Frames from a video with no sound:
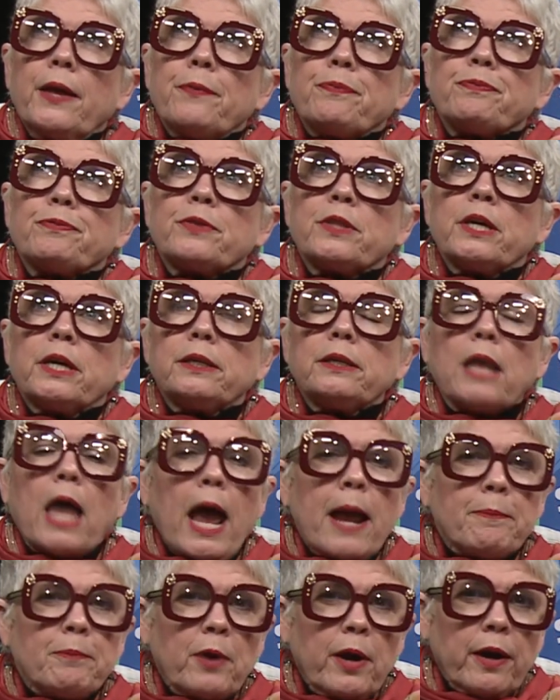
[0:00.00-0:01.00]
The
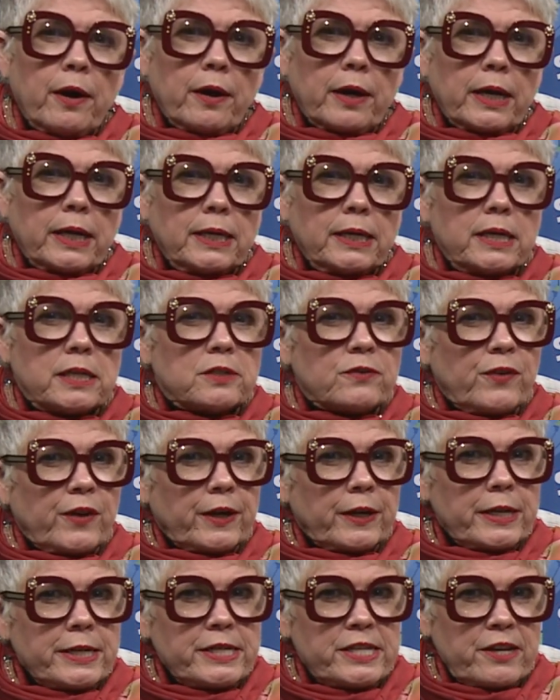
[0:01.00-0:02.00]
library is
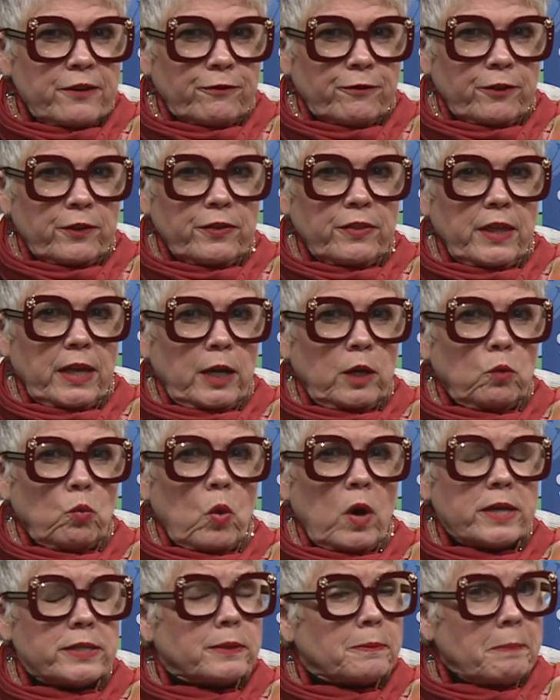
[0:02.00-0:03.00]
very different than it
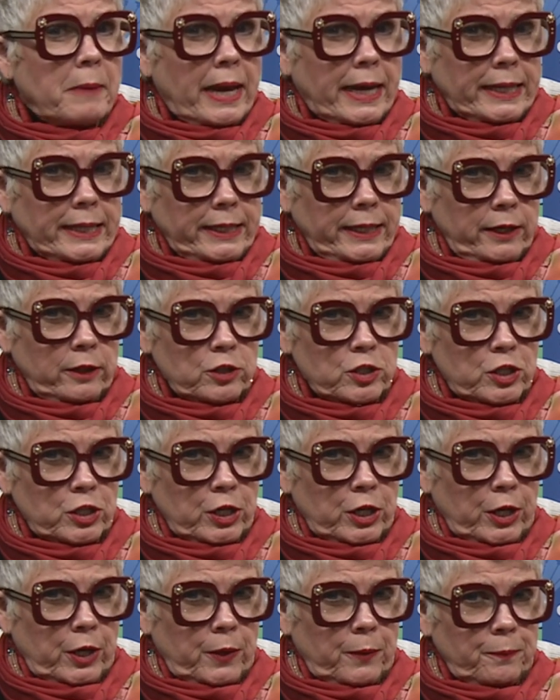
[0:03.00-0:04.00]
was many years
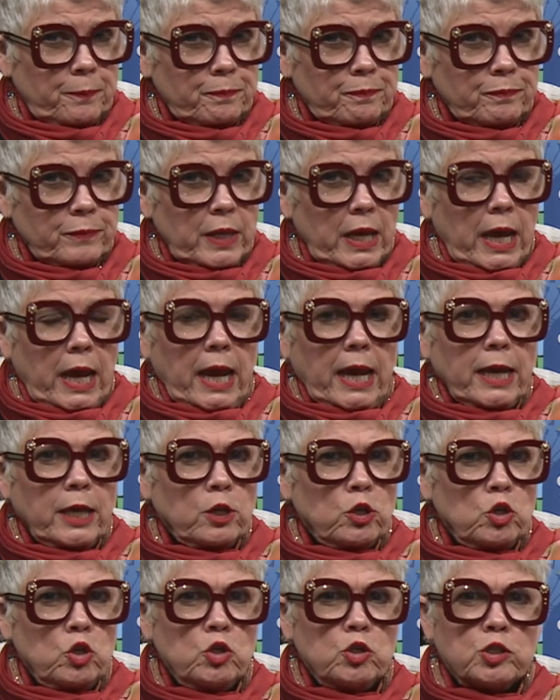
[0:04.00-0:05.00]
ago. It
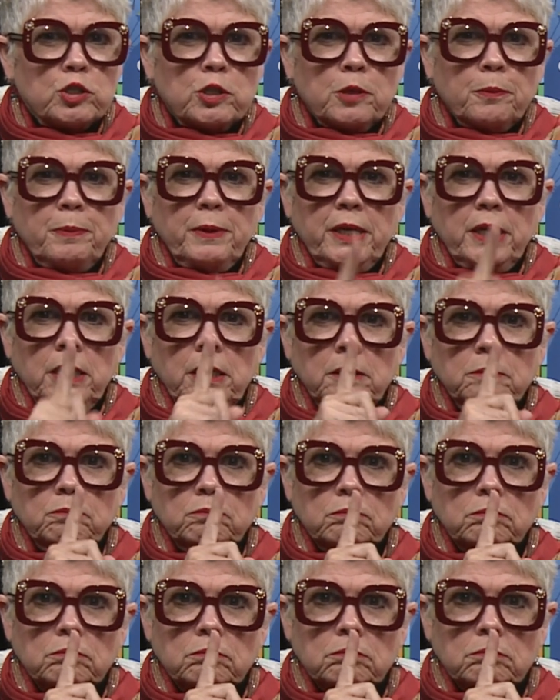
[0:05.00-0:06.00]
used to be,
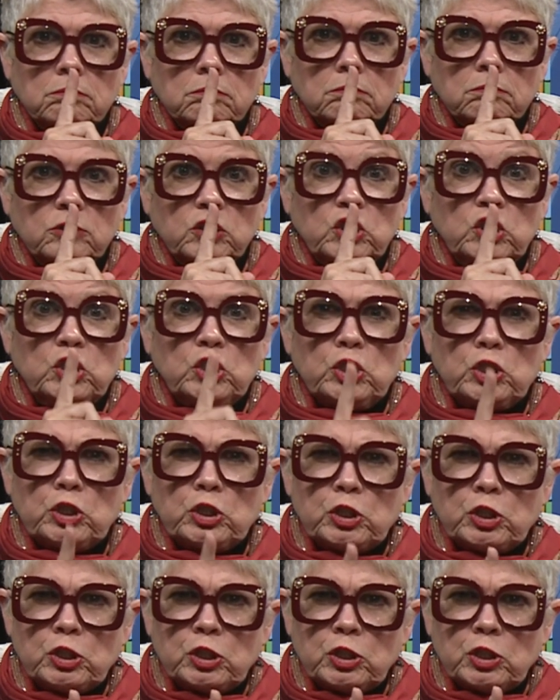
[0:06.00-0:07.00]

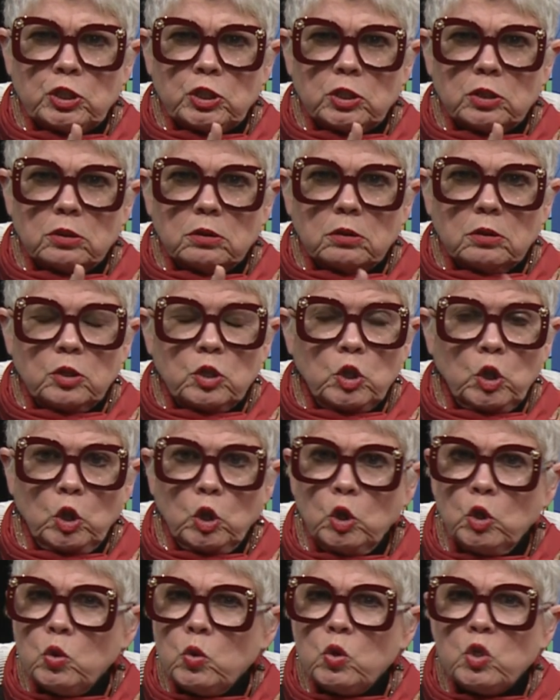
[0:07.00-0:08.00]
shh,
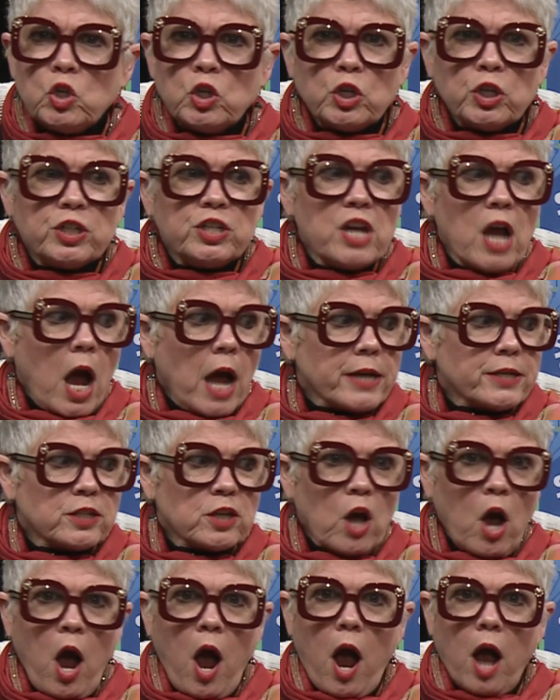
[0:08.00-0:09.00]
you could not
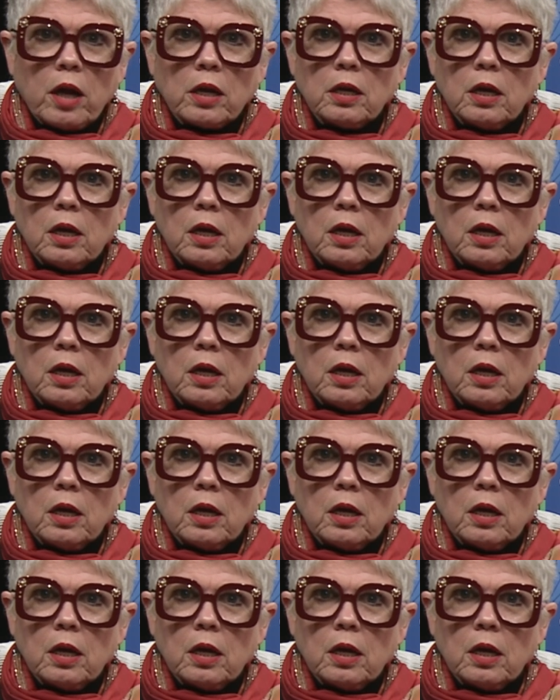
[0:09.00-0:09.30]
talk.